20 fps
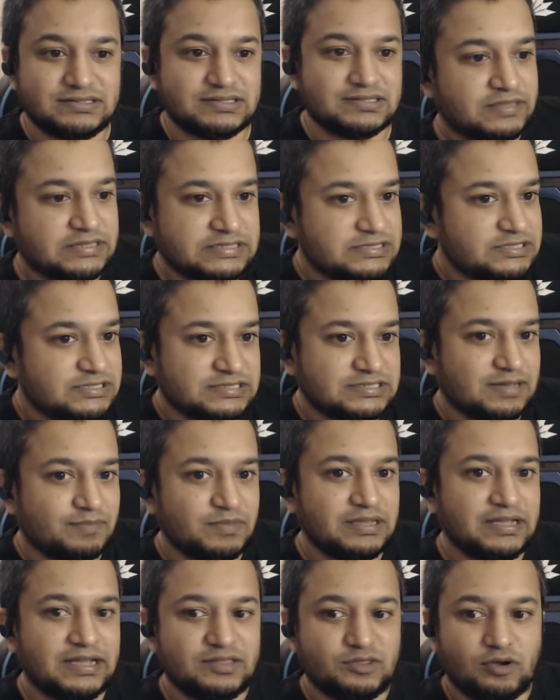This is just
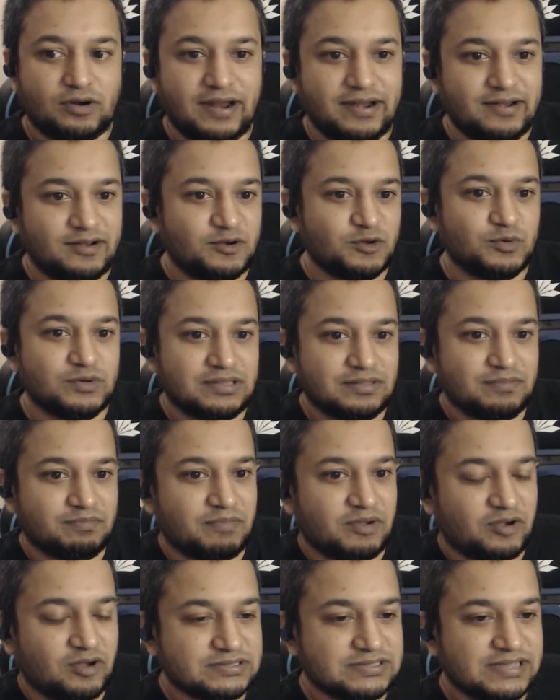something I thought I'd do with him
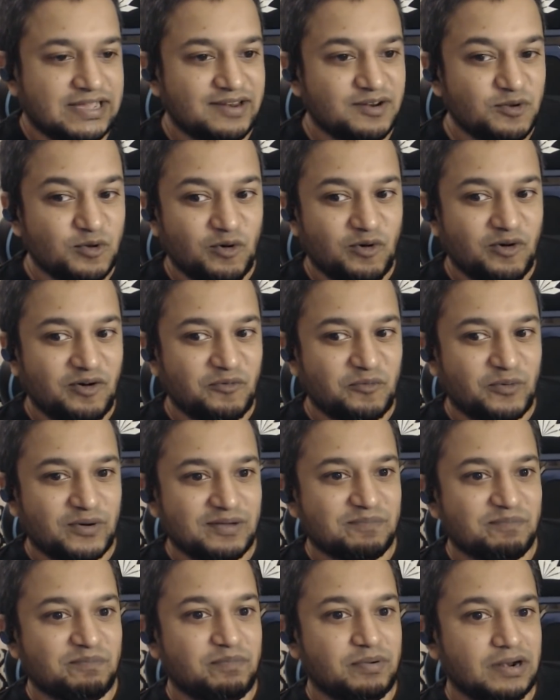because I know what
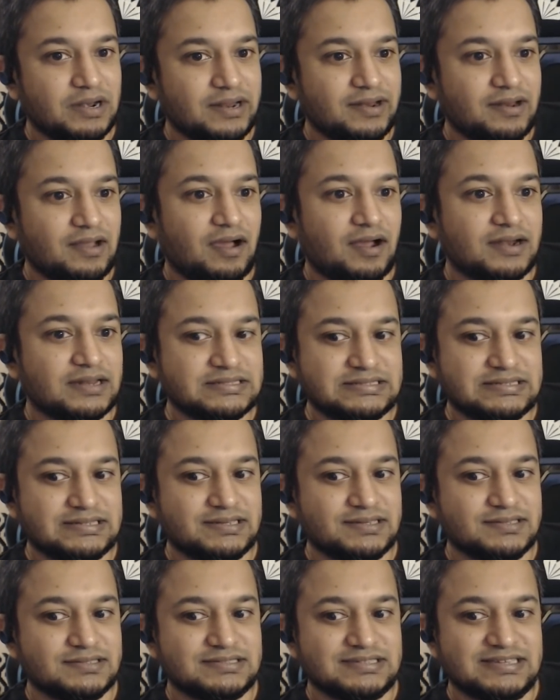a brilliant artist
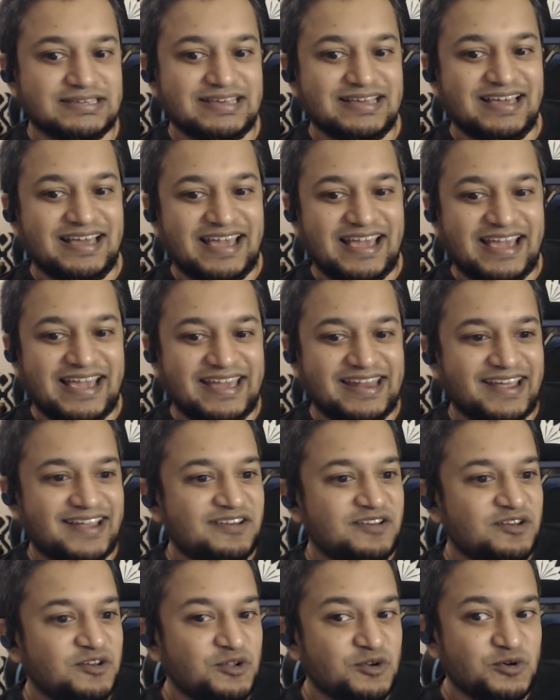he is. And I
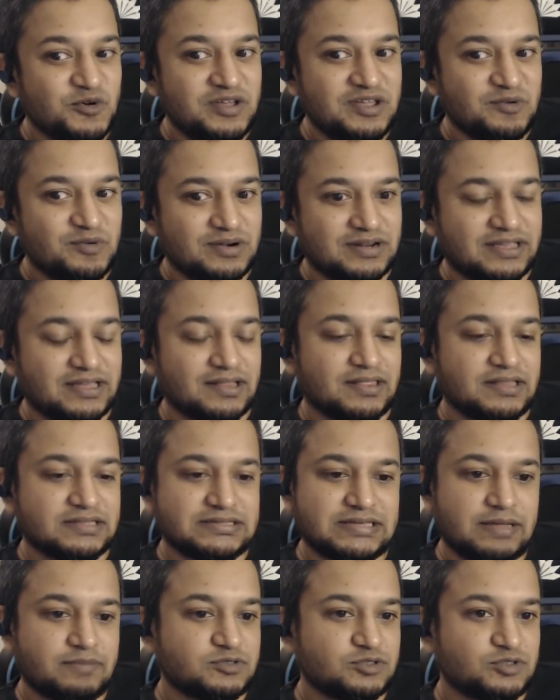knew he would kill
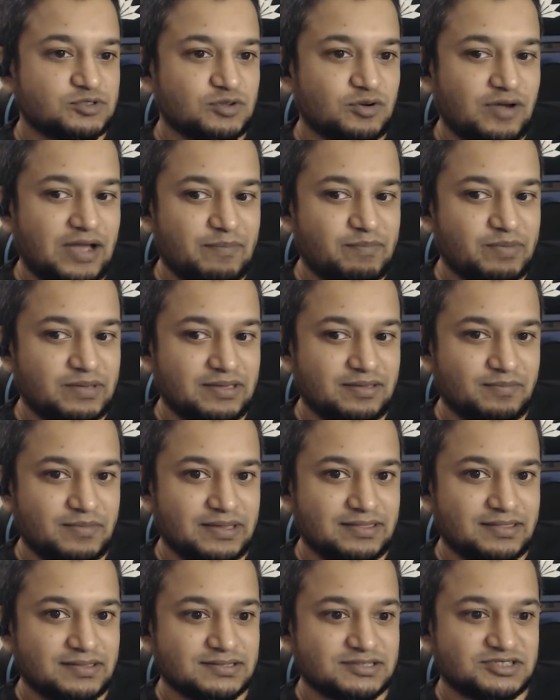this. I'm so happy he
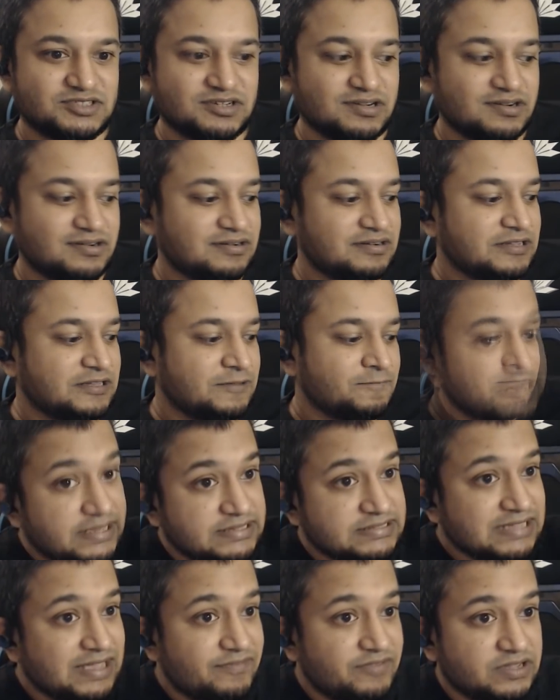made this shirt.
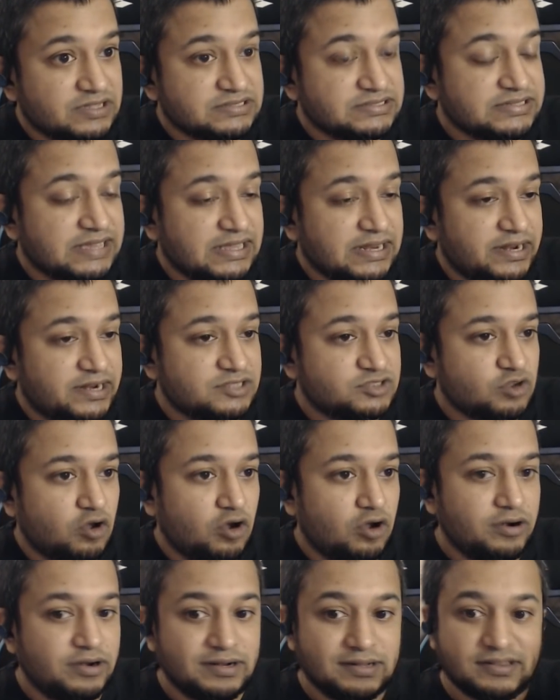He's having a sale and it's
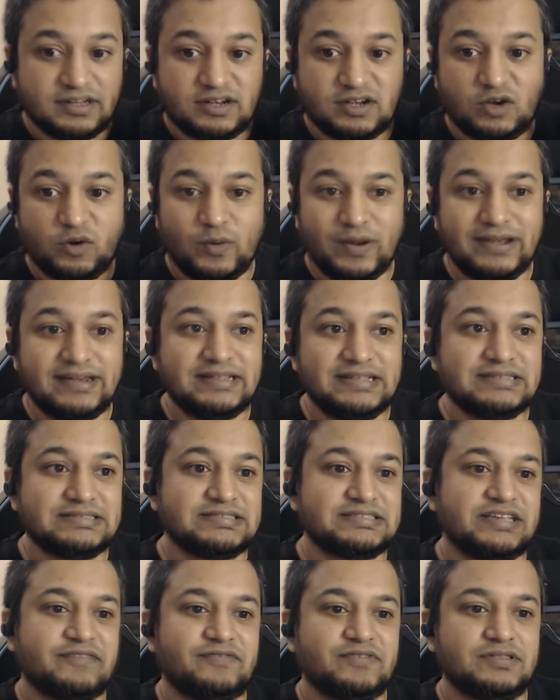on till the
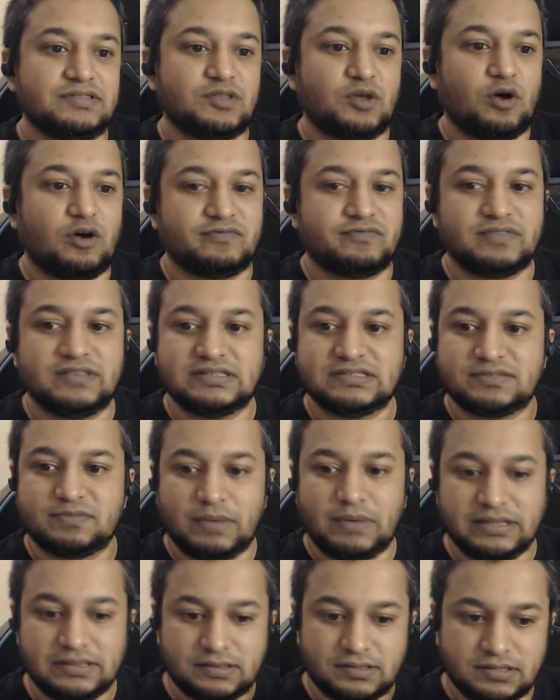27th of this
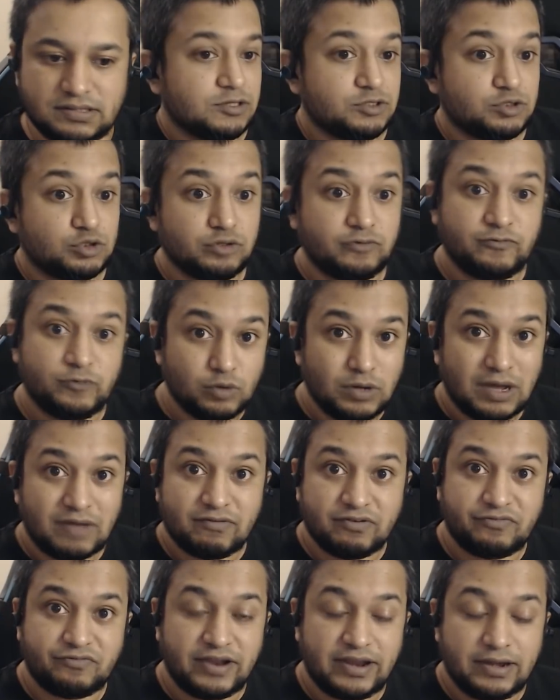month. So if you
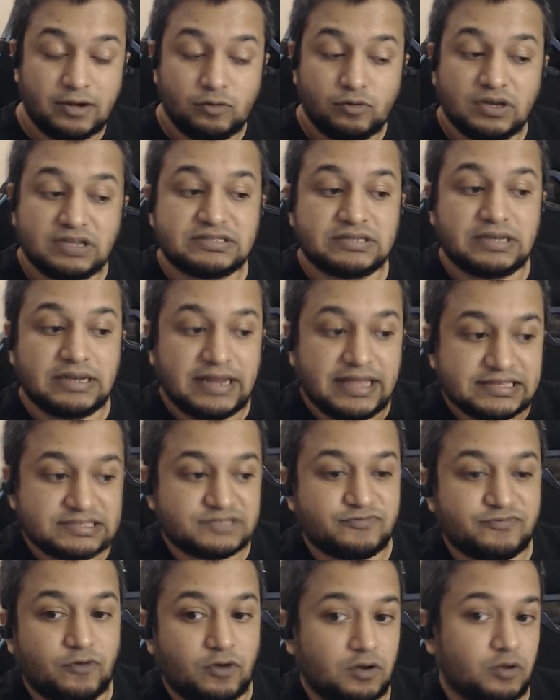have a friend who has
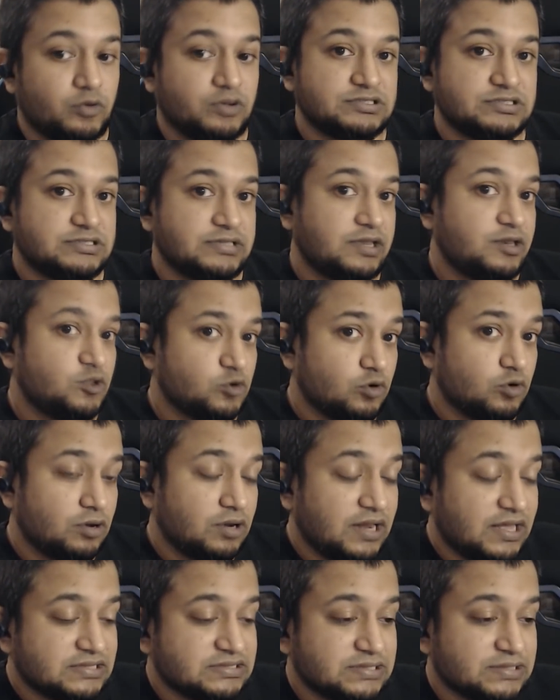less followers than you or
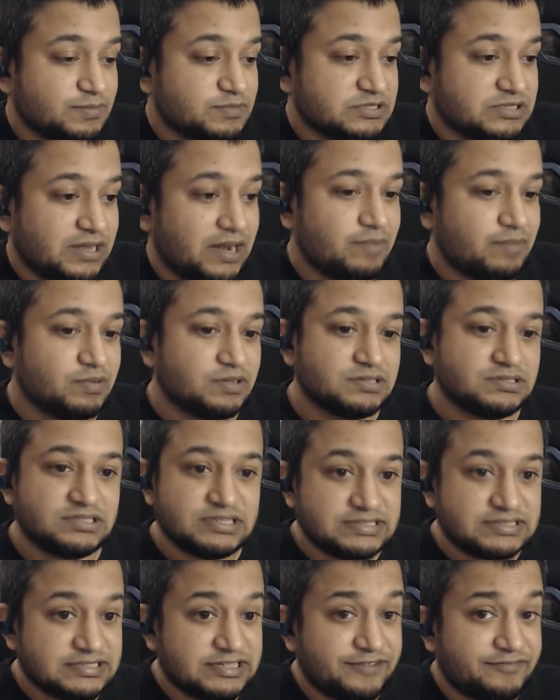less subscribers,
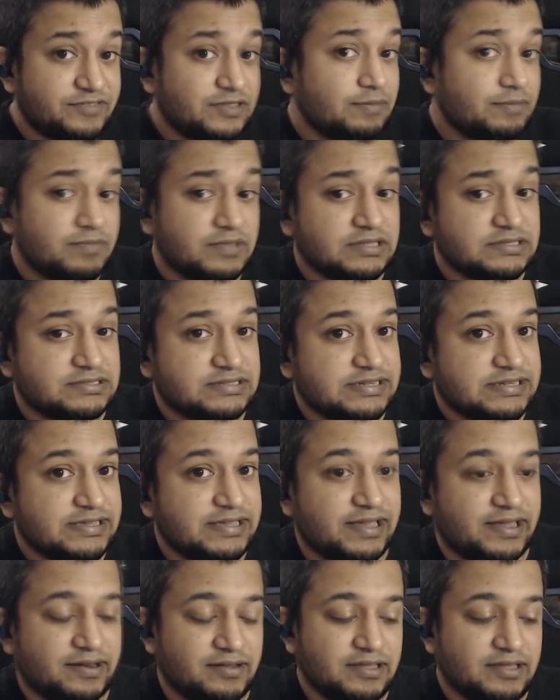just give them this
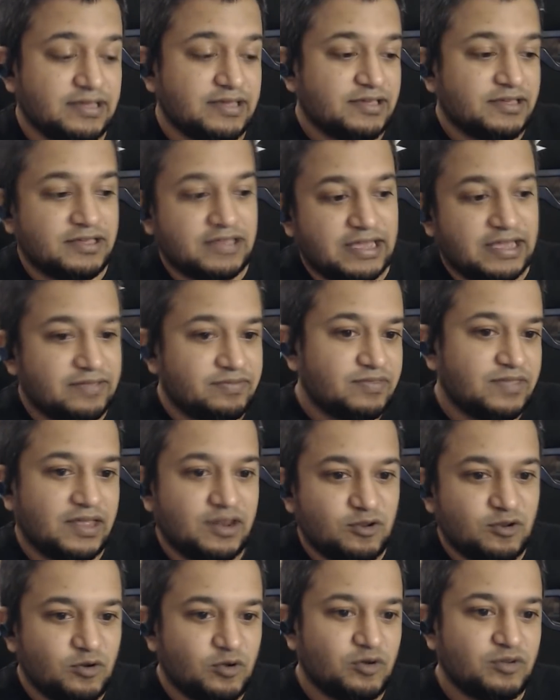tea and
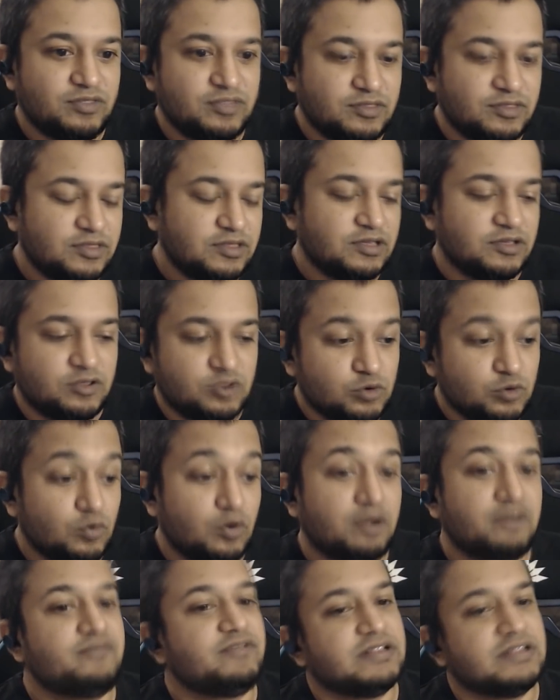then, you know, you
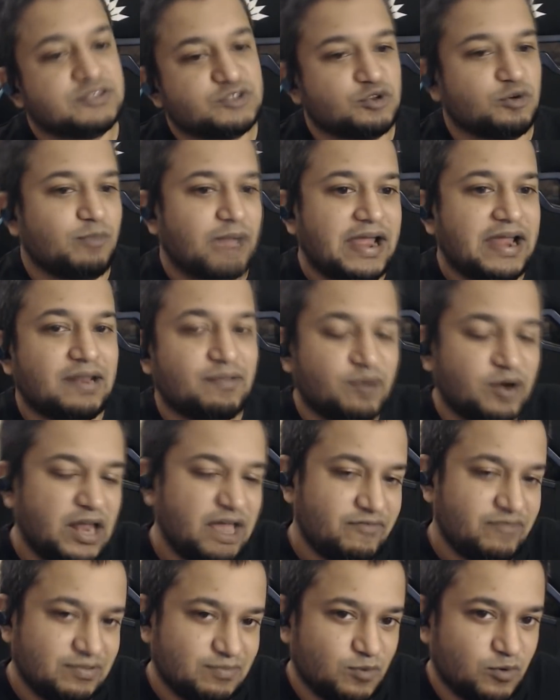won't feel so bad about
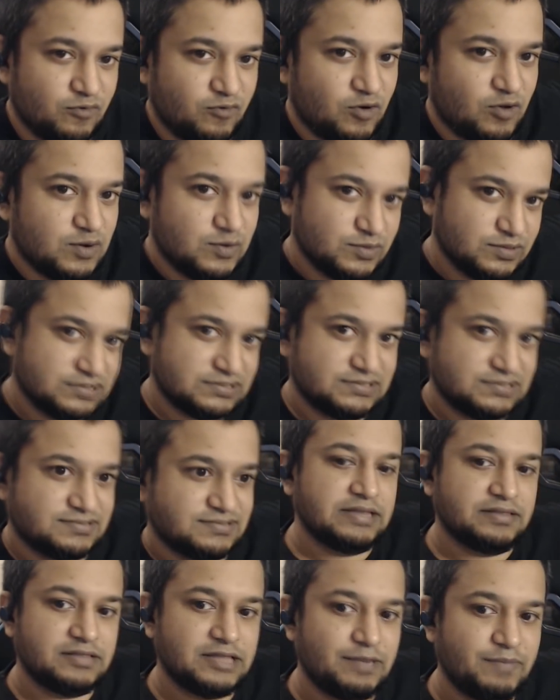having more followers.
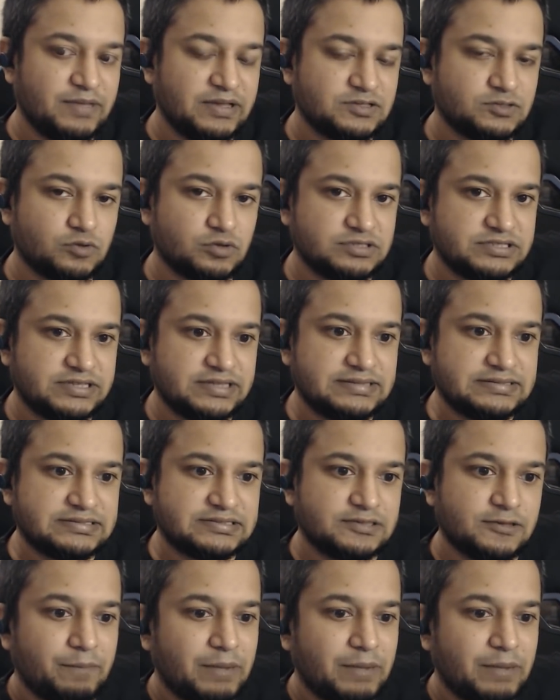That makes no sense.